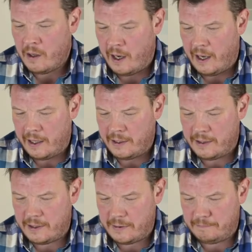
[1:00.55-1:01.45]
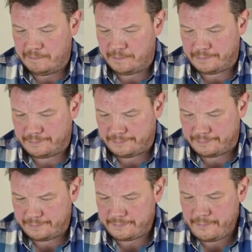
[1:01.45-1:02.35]
and
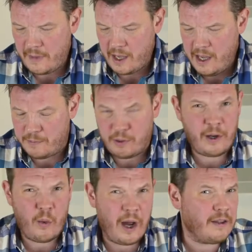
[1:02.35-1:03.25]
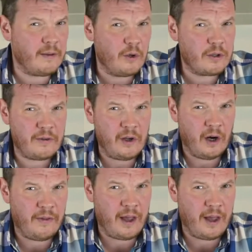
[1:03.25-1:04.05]
it's probably a wine that most of you aren't